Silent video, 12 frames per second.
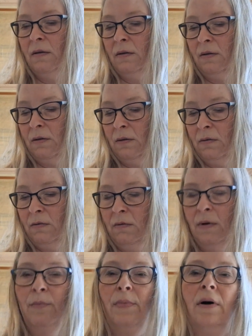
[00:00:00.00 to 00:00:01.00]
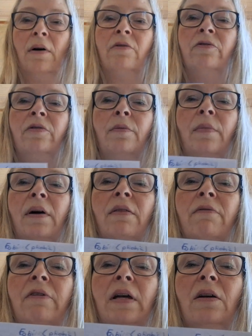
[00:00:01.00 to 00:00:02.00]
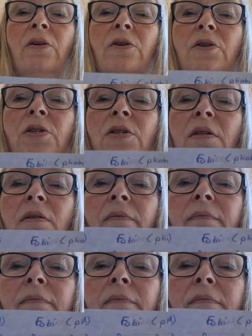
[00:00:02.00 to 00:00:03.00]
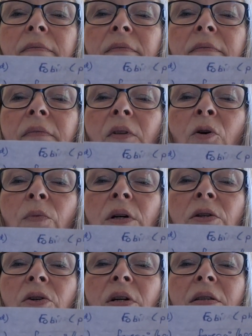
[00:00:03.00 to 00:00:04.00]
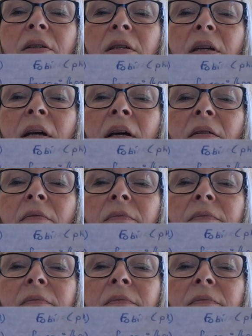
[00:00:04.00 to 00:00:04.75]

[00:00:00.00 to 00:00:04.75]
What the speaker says: So above my fingers, hope that you can see it.